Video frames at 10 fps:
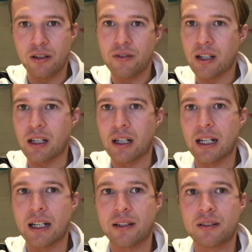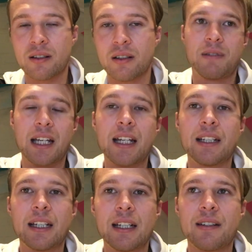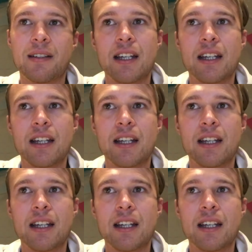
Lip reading: over the last 10 years.